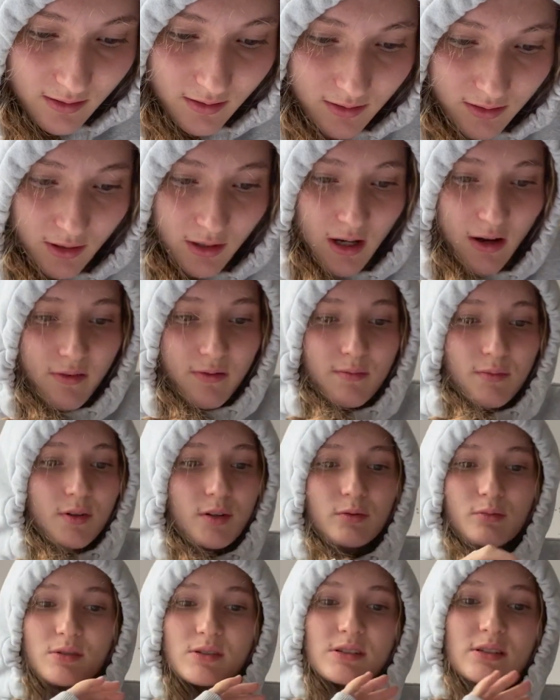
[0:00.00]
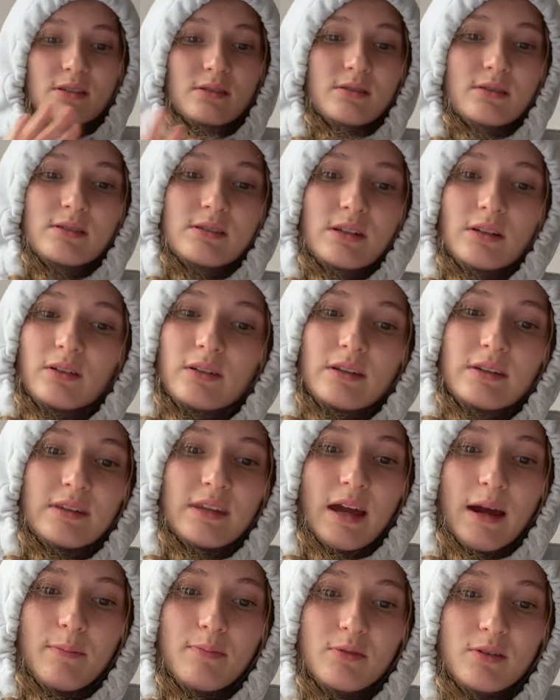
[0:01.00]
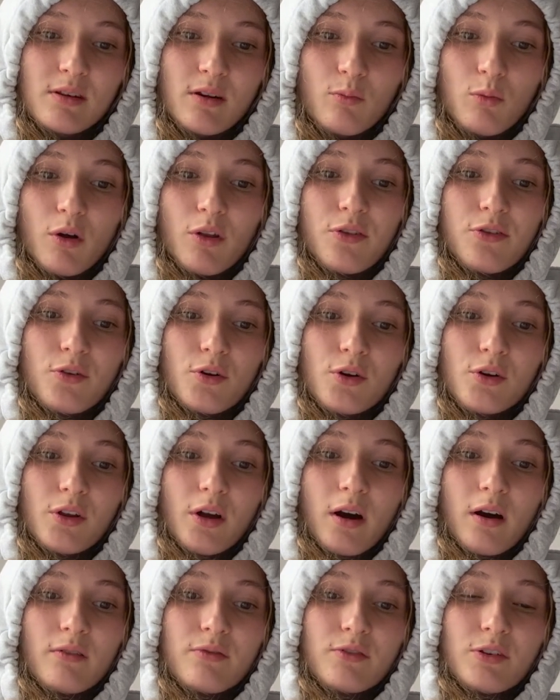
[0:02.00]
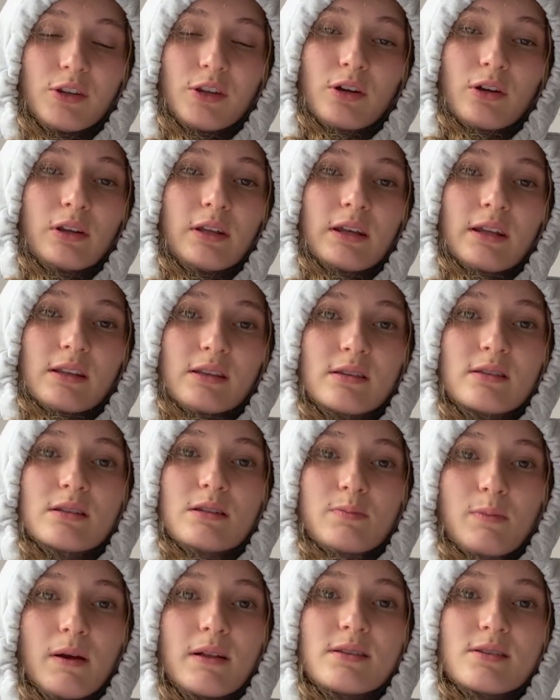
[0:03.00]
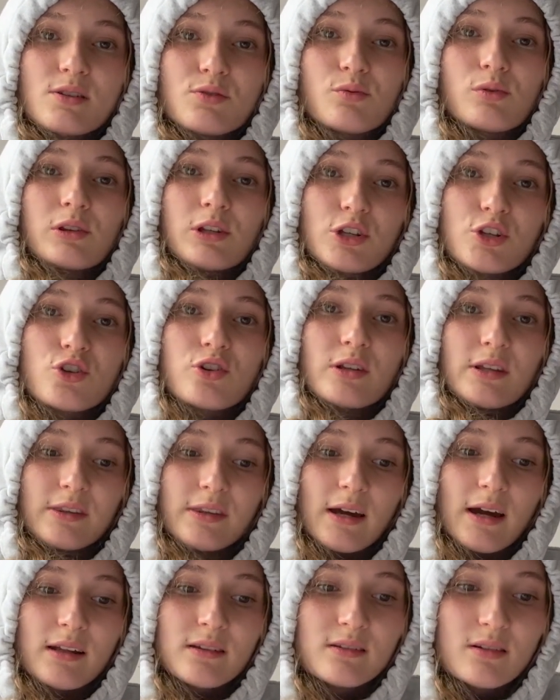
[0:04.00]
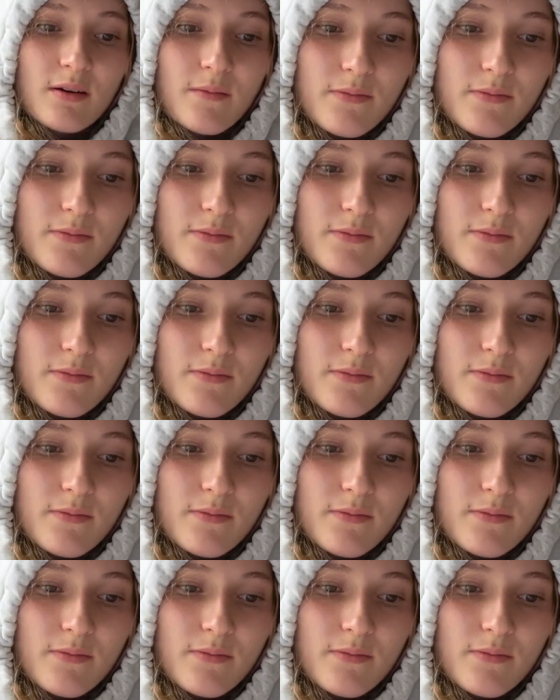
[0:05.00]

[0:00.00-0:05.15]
The government was still in debt. 1/3 of the yearly expenses were literally debt.